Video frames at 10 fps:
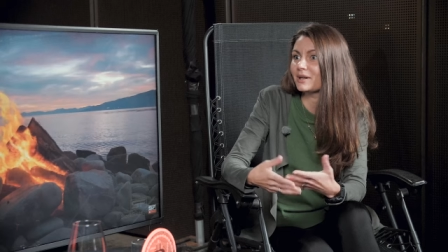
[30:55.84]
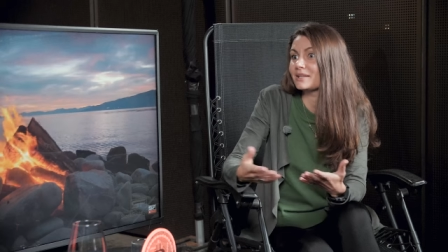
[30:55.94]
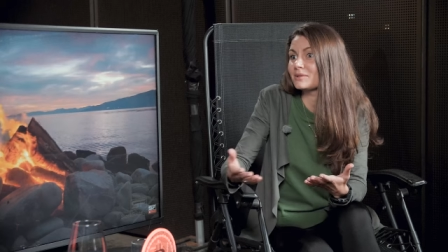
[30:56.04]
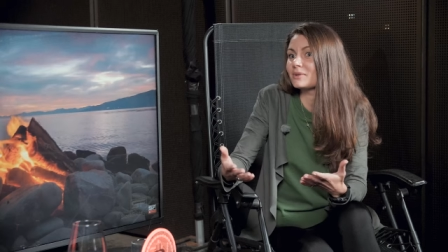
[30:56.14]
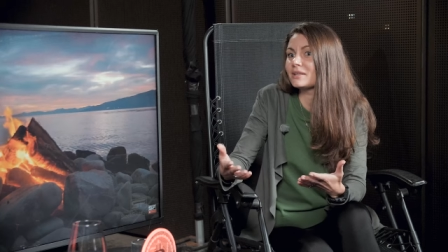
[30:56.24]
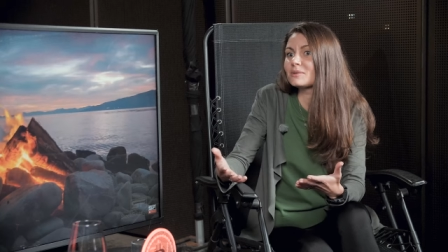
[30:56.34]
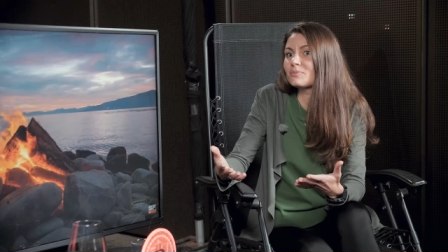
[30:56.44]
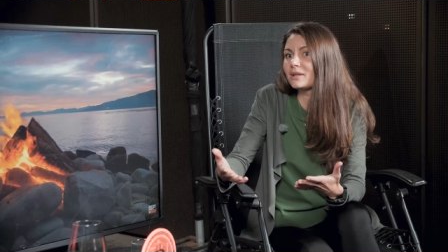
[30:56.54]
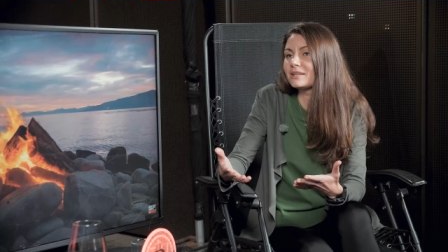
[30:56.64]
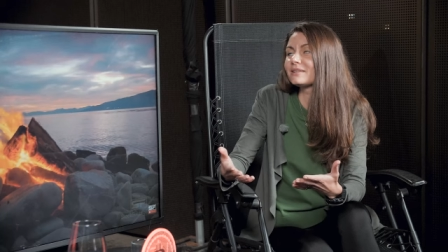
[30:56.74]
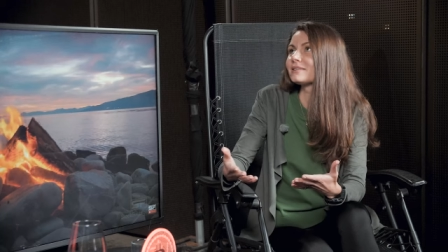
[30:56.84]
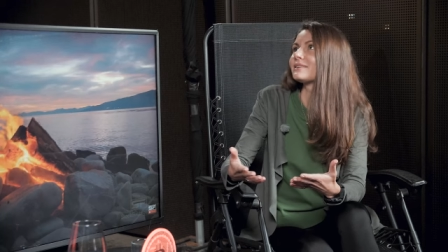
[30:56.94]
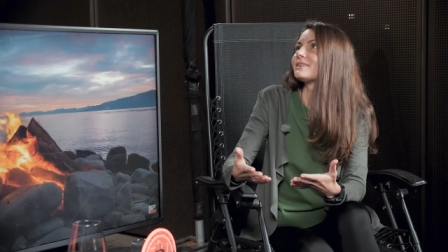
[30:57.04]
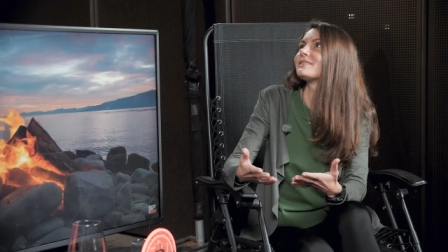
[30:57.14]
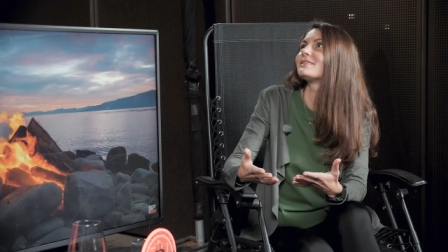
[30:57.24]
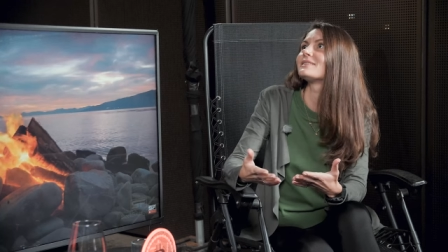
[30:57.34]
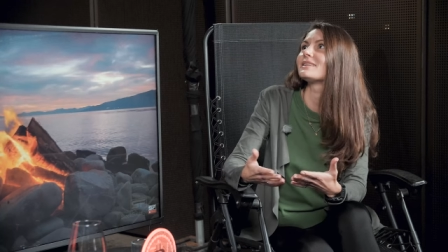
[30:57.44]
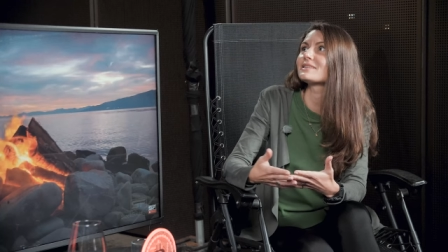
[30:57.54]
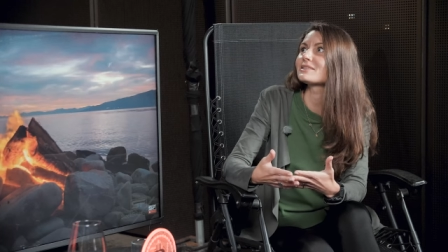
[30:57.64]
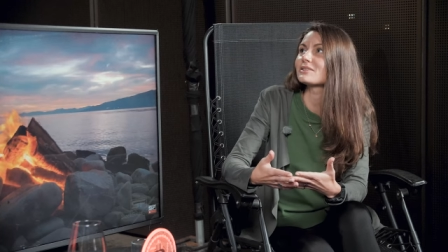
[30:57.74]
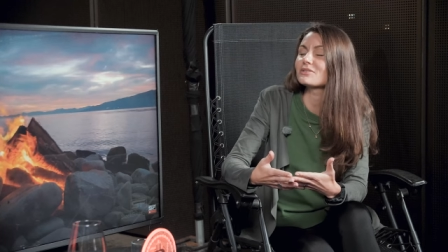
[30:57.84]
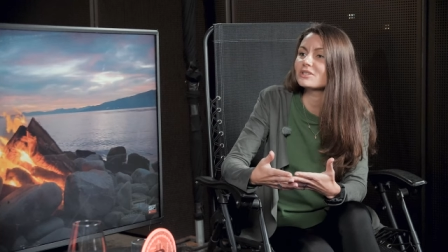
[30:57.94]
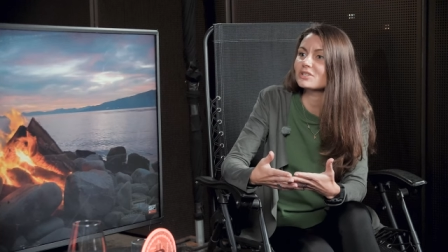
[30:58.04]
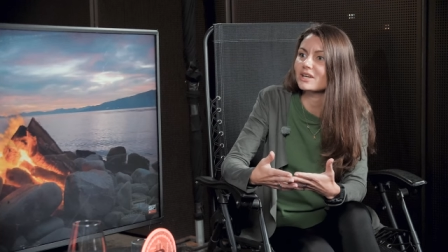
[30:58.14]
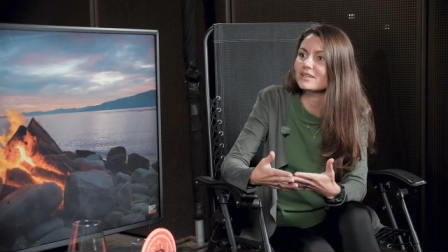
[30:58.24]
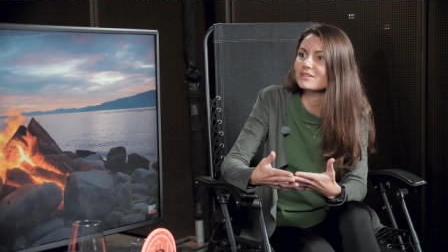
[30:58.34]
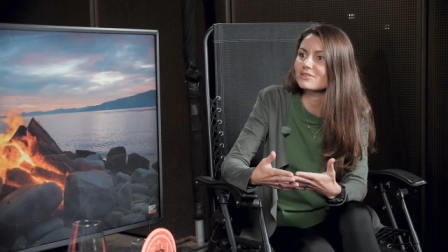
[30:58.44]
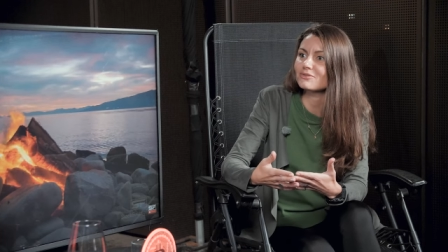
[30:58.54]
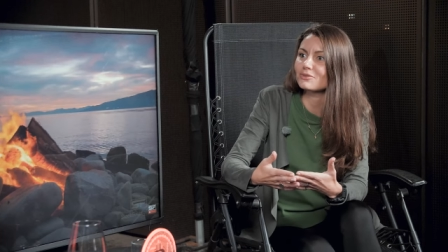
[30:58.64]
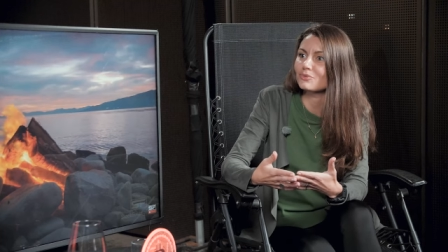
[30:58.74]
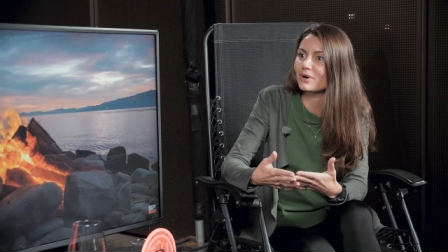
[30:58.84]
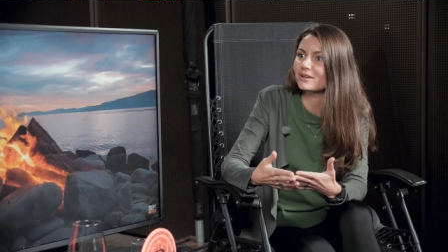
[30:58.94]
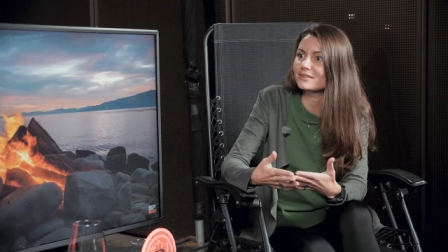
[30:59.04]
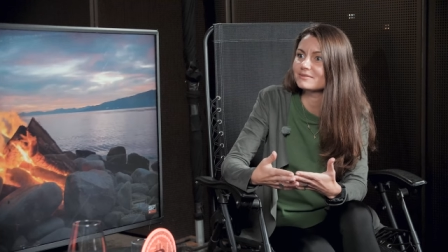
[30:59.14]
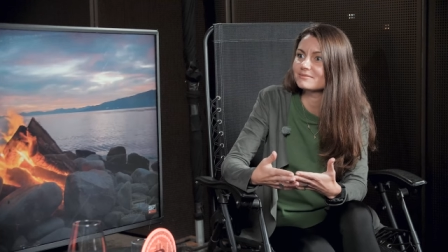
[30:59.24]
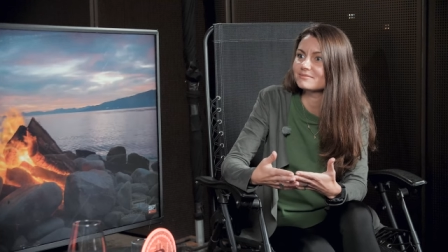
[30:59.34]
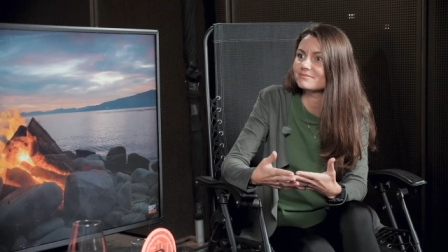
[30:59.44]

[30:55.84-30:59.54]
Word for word: But it's, it's been necessary change for a while,